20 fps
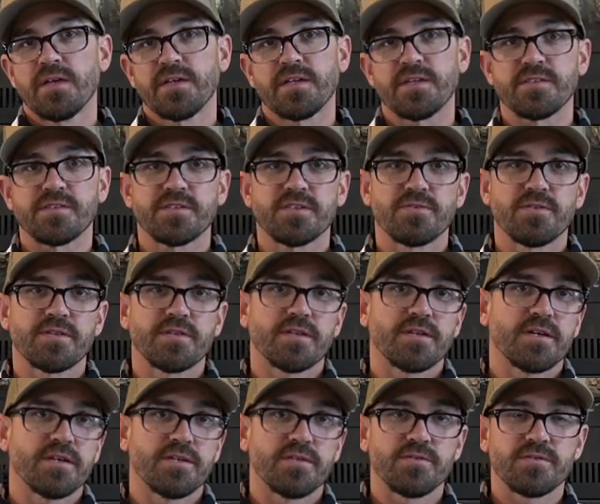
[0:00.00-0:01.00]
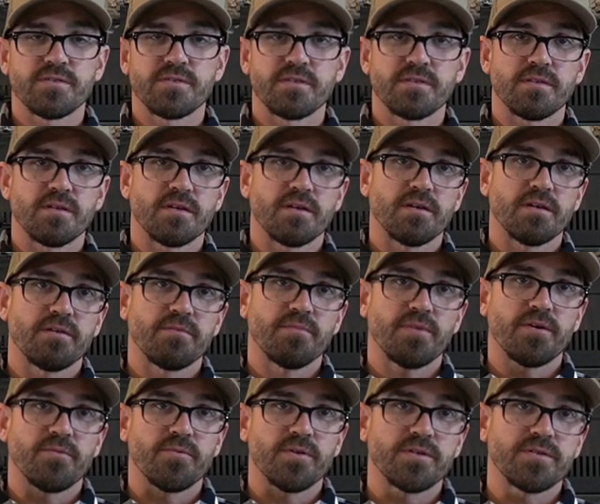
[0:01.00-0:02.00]
considering that I used
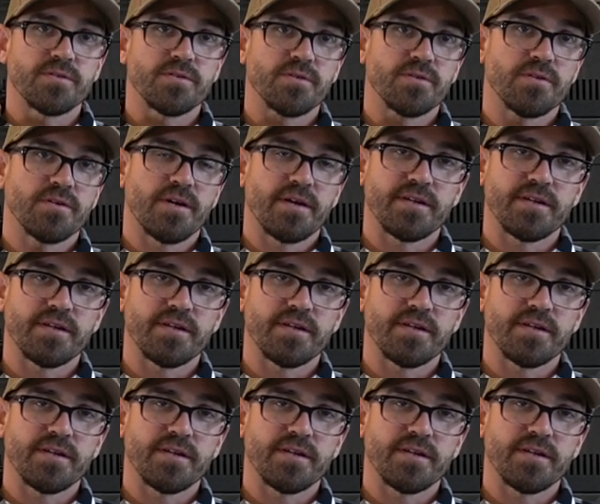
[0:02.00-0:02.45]
my winter